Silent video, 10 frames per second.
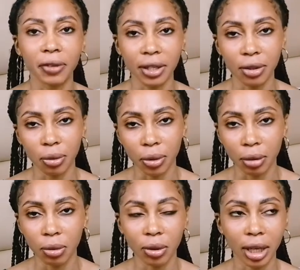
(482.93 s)
face
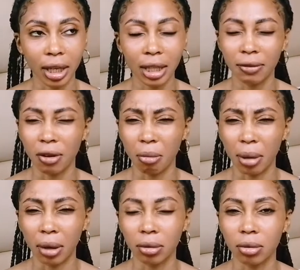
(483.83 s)
cream you can get for
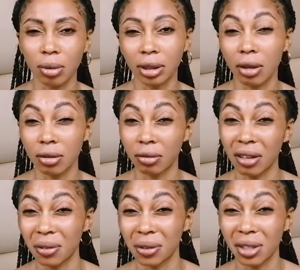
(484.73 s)
about
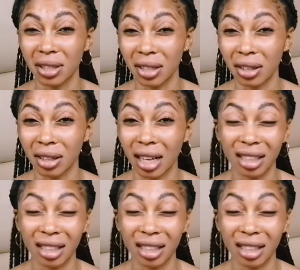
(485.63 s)
1,500 naira.